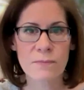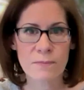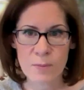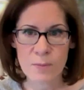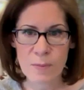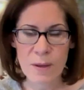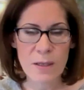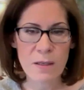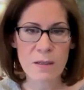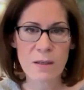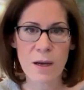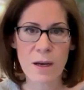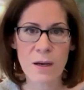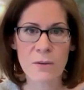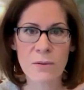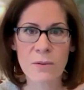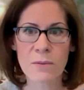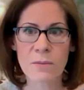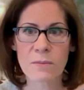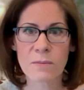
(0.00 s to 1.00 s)
spend it
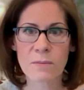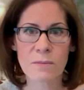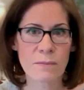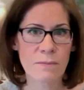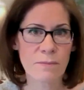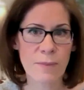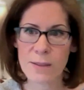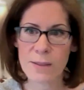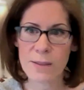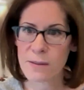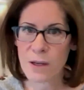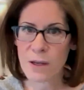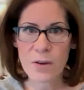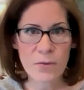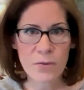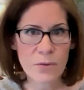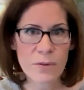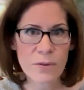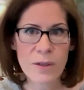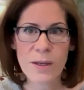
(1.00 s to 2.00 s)
down, buy
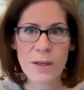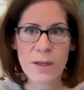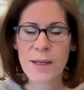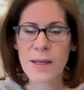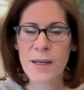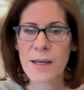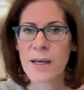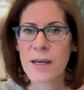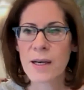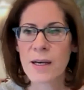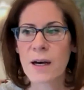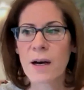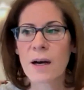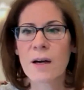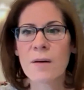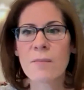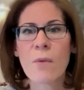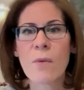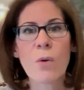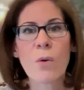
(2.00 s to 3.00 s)
stuff.
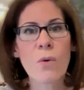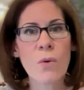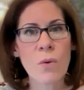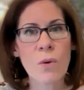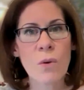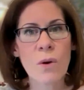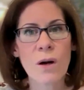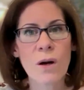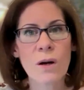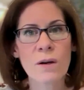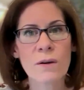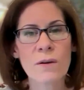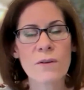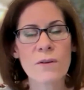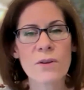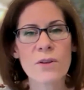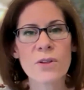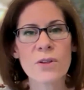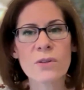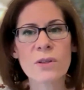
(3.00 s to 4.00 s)
Or
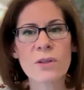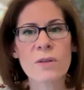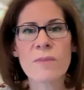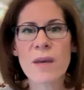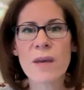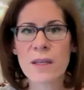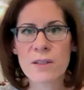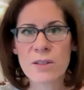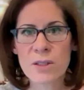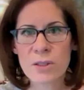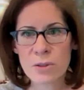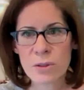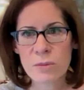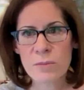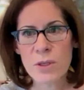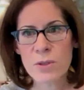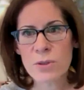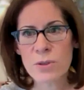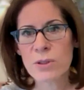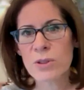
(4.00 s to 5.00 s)
you can make a
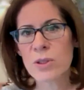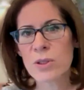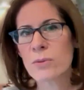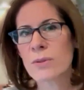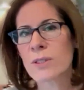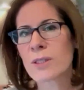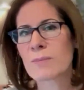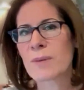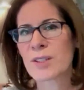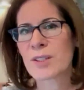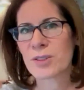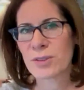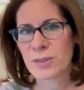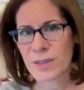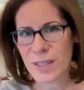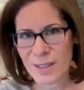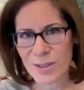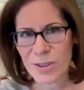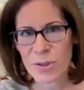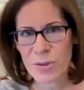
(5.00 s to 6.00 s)
distribution to a special
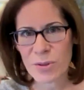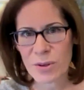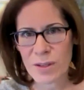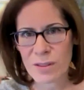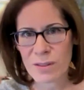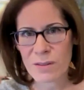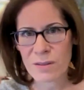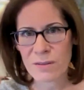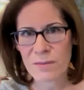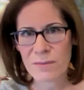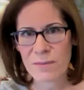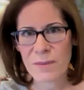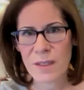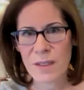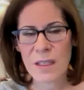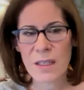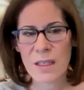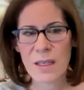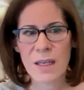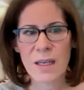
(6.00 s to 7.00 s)
needs trust
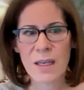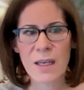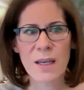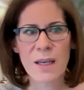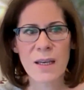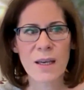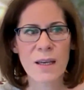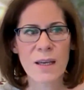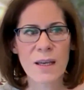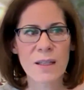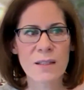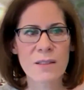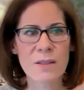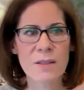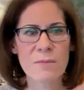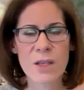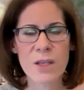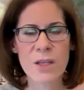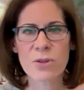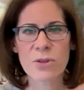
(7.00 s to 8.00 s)
and
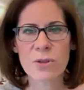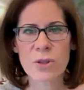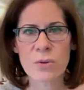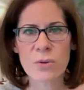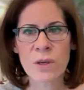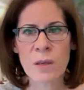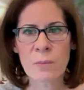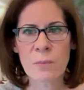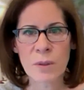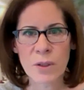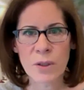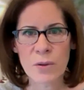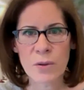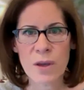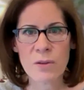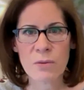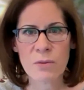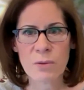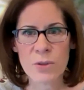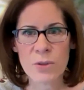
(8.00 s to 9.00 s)
make sure you keep below
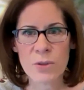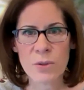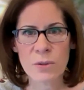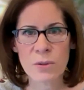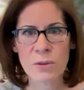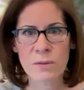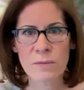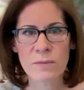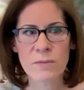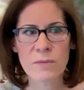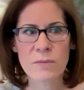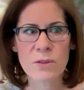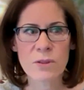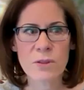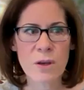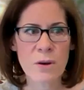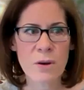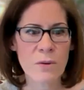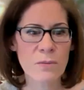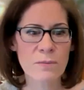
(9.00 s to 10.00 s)
that threshold.
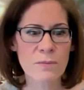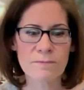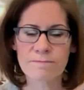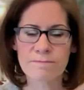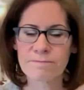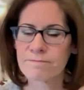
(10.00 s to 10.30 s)
So